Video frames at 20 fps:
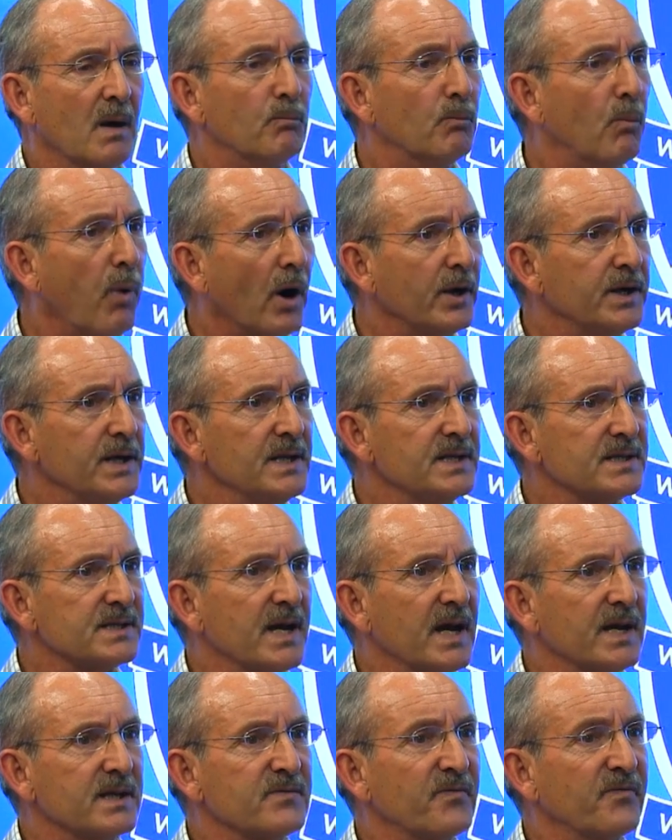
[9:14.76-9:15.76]
bodies
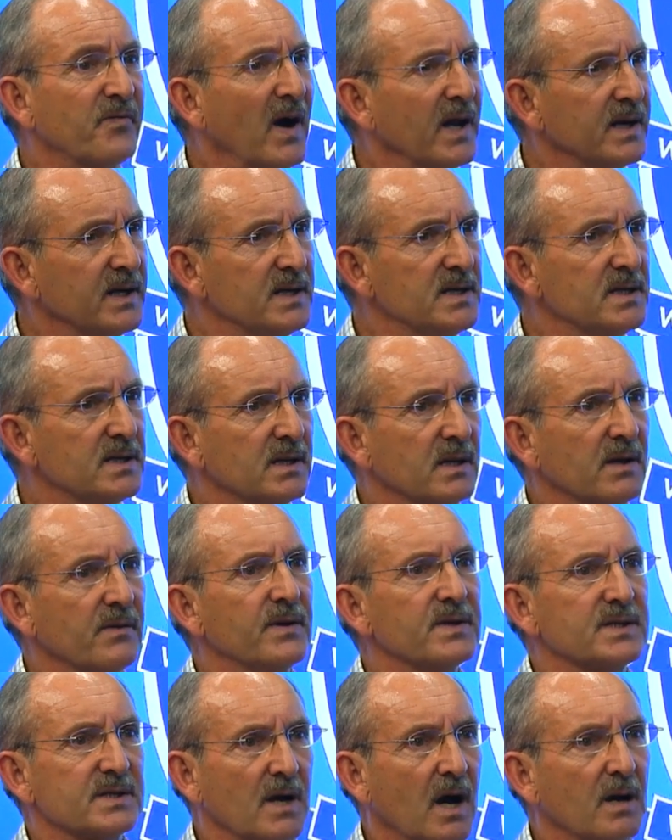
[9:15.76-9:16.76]
that fund
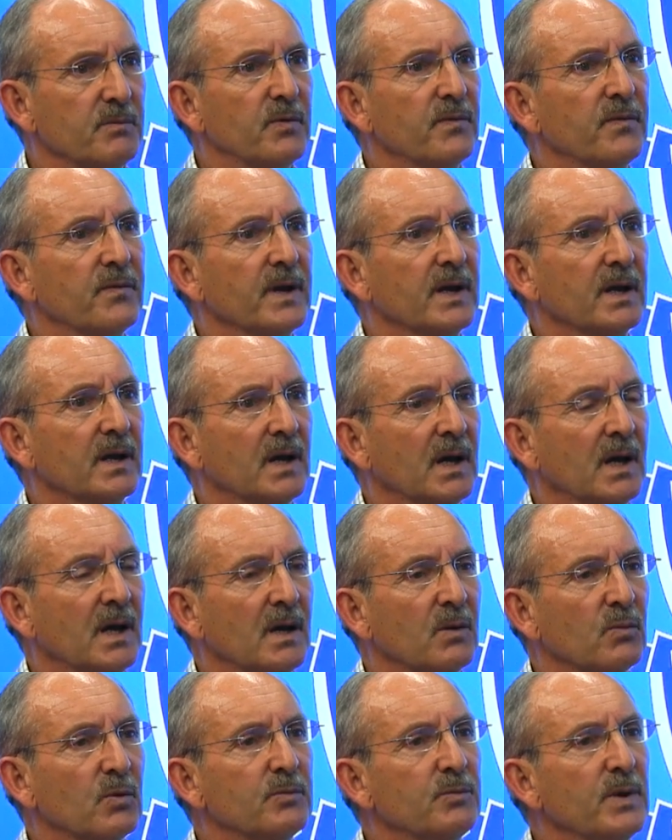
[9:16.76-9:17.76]
this type of thing
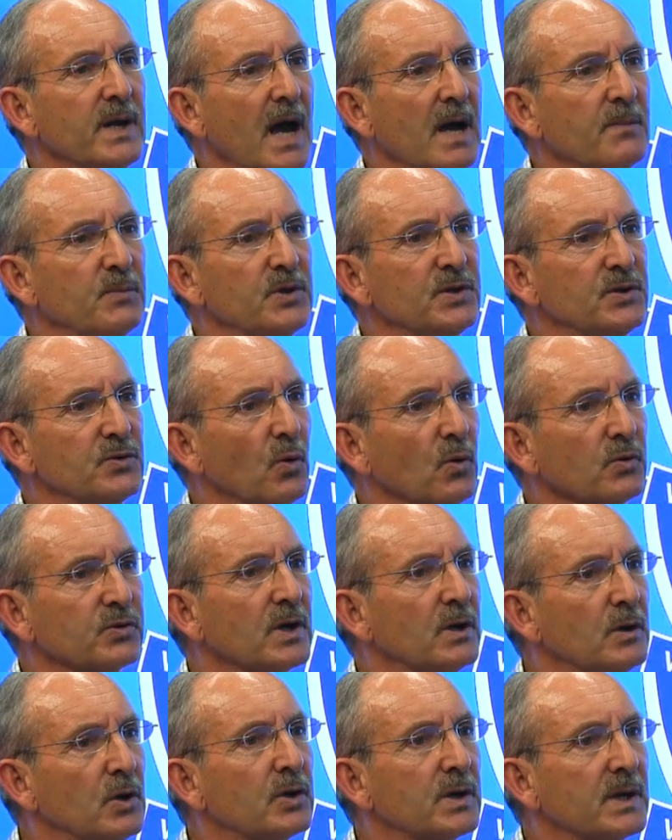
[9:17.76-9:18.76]
would be happy to
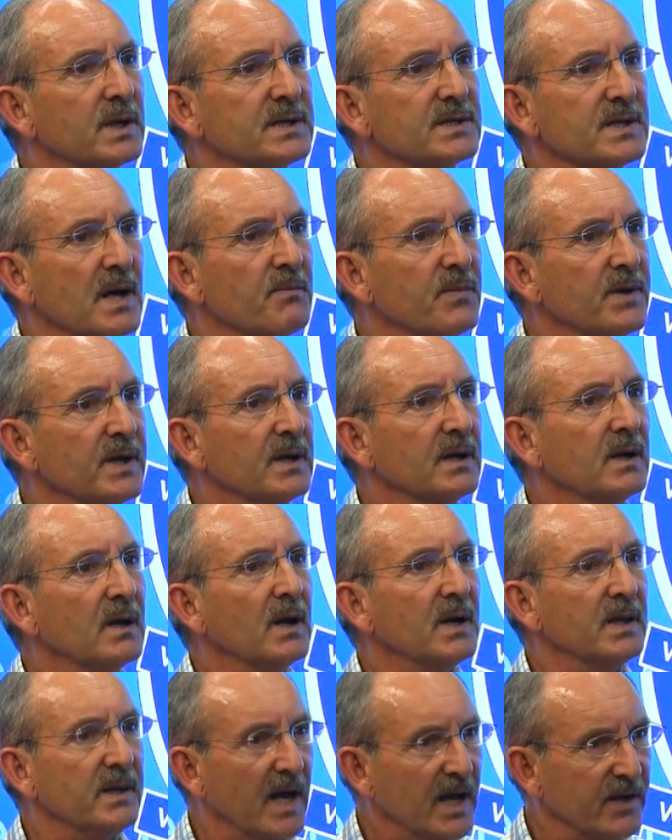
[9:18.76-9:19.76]
also look at something
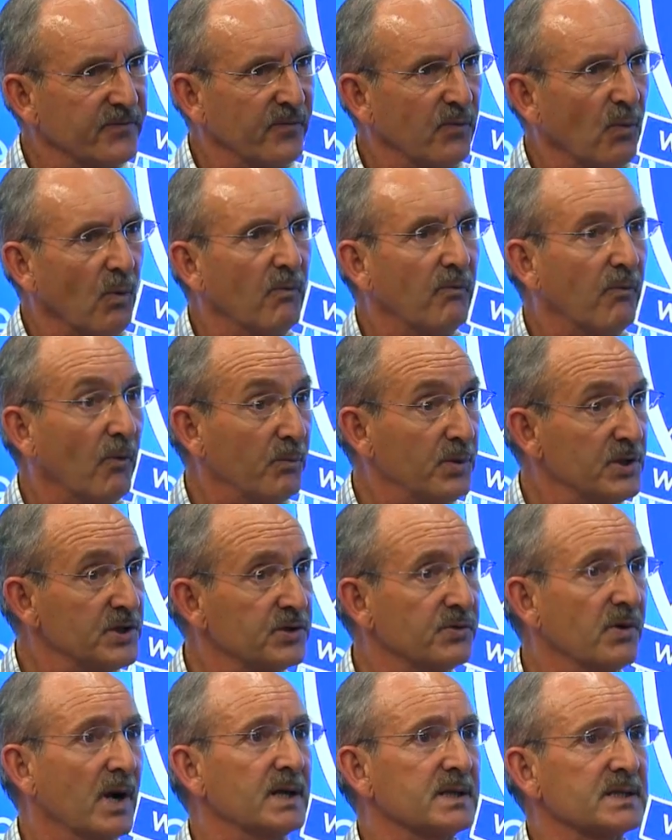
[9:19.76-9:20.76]
in that form for
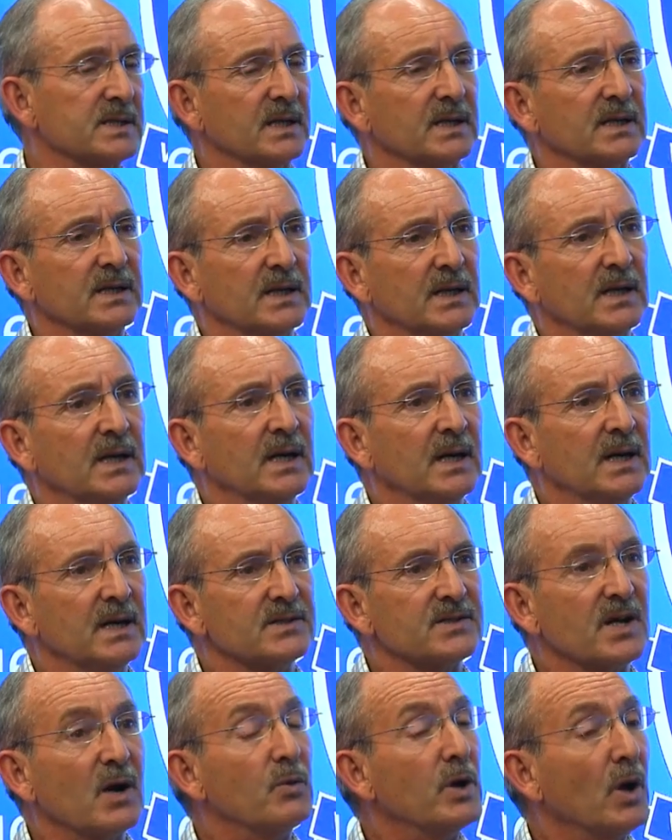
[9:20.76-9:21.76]
pigeon racing.
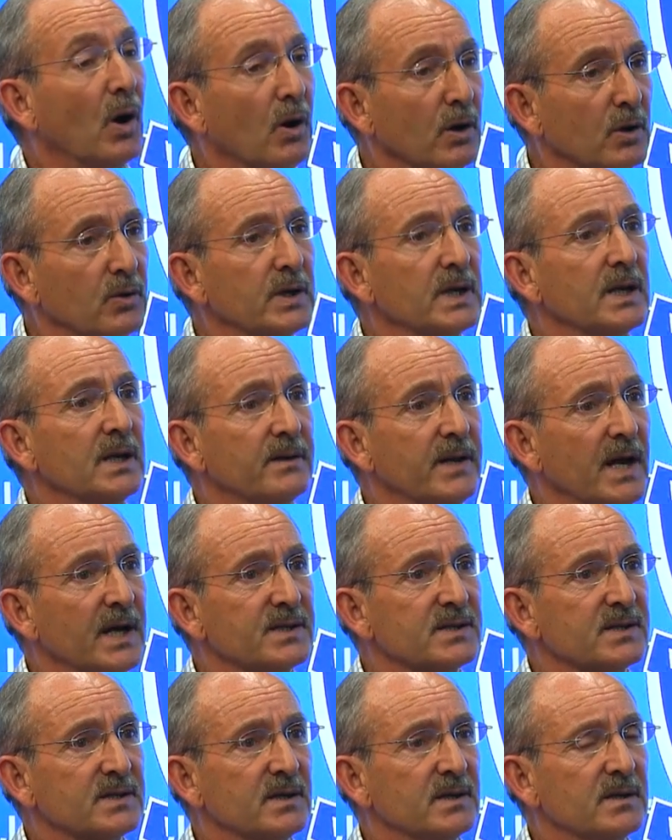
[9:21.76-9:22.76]
So we are looking at
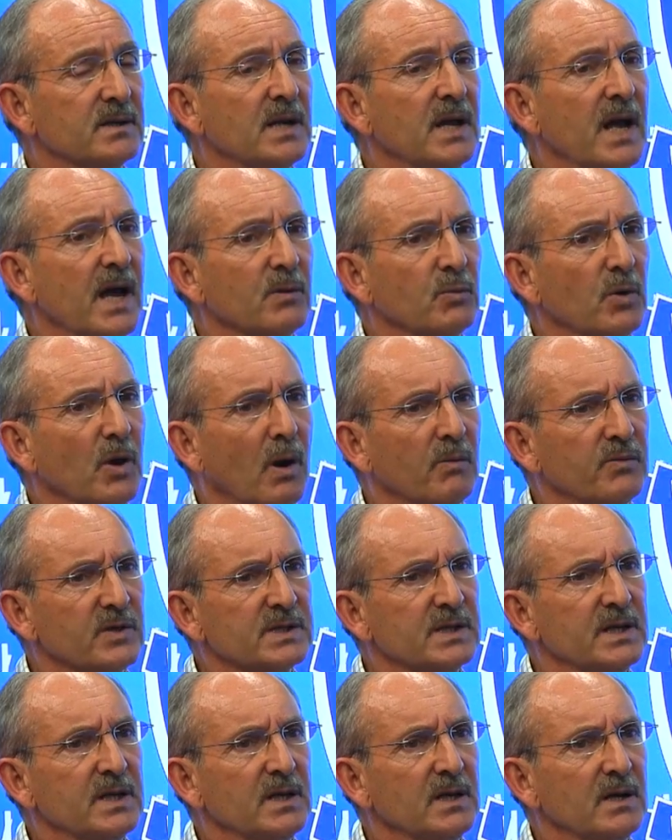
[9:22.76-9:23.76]
that sternly, and we
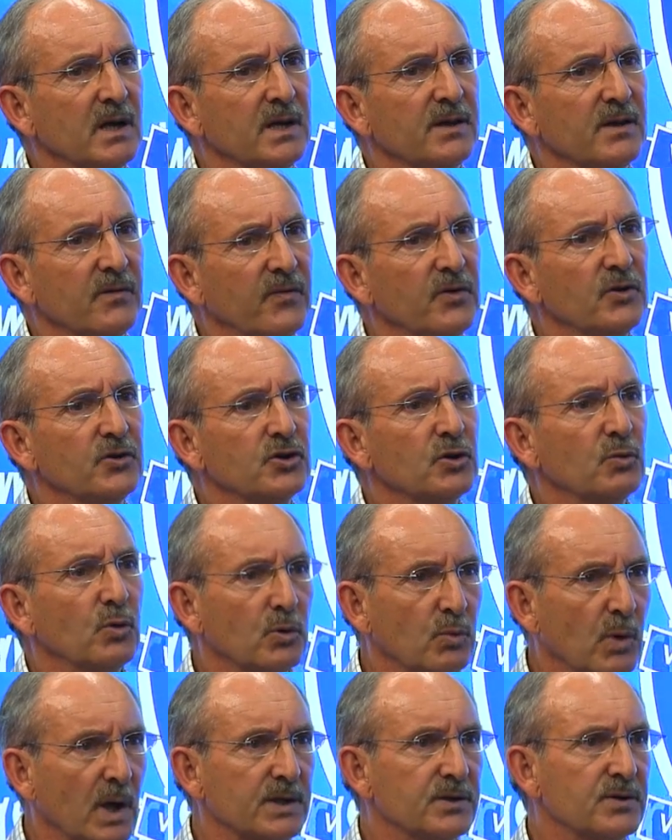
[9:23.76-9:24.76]
obviously in the future
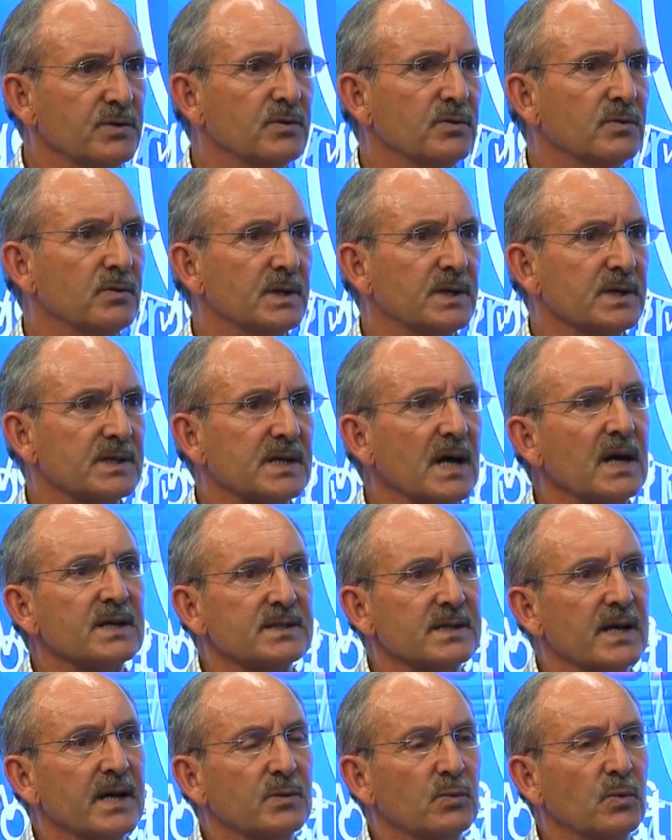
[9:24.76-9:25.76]
would want to
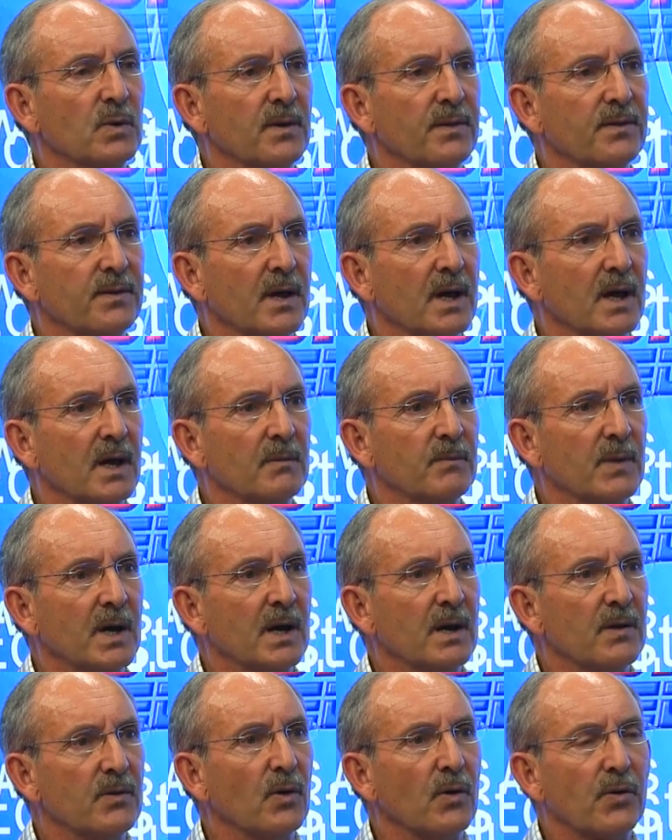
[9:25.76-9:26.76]
discuss that with the
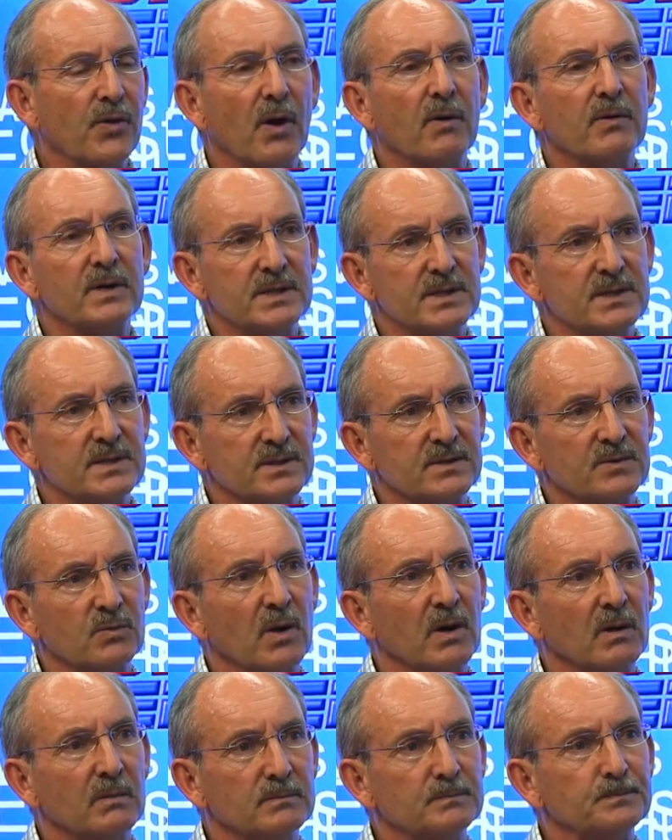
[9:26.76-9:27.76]
authorities as
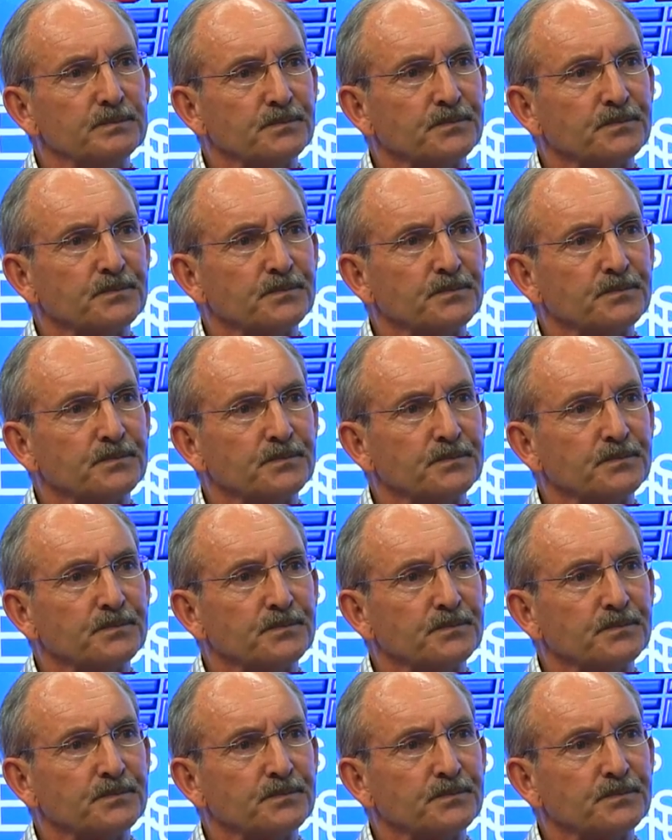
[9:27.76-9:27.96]
well.